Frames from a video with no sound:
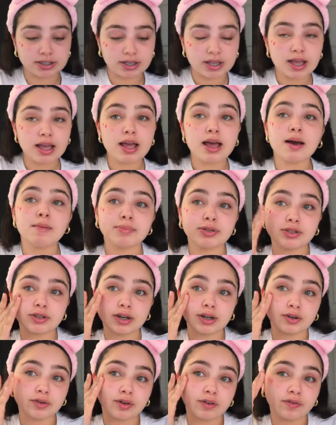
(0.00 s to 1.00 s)
But you
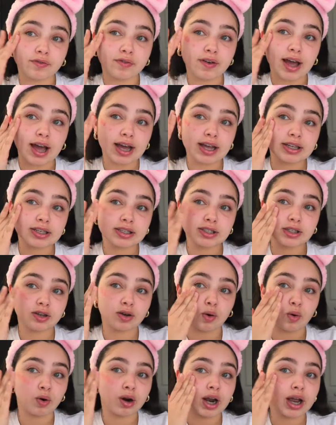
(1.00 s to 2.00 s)
gotta do it fast
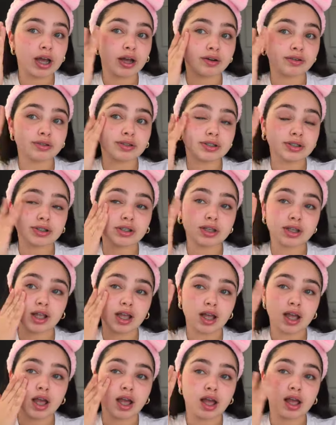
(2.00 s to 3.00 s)
or else.
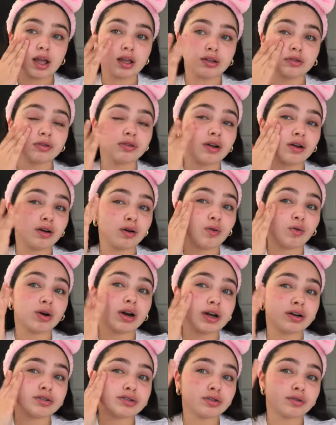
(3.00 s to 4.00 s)
Or
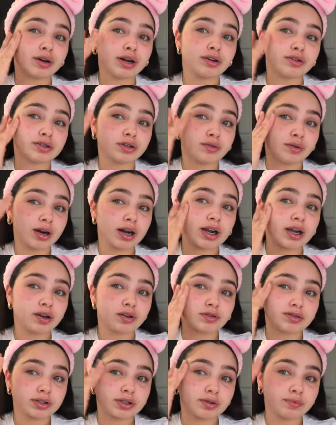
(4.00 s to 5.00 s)
else, or else, or
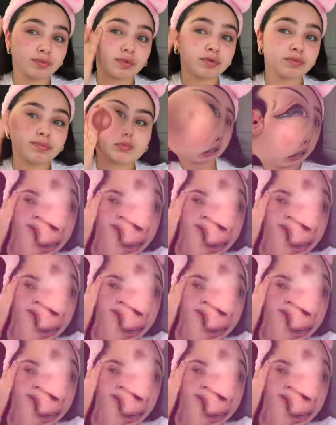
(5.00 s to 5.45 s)
else. It won't.